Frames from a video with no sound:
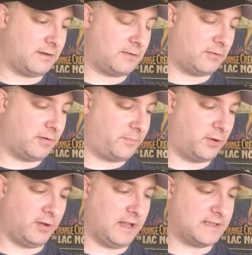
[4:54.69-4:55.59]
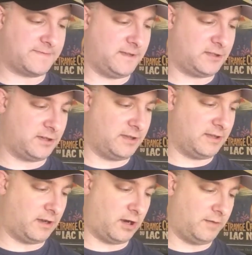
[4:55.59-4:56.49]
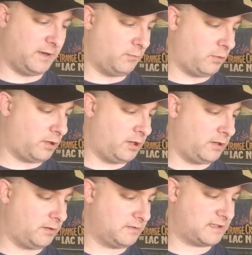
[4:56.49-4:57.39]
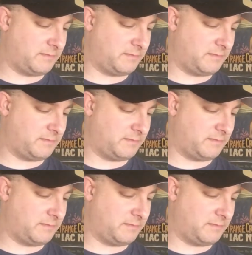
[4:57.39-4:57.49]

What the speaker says: Corporal as featured in Army War Heroes number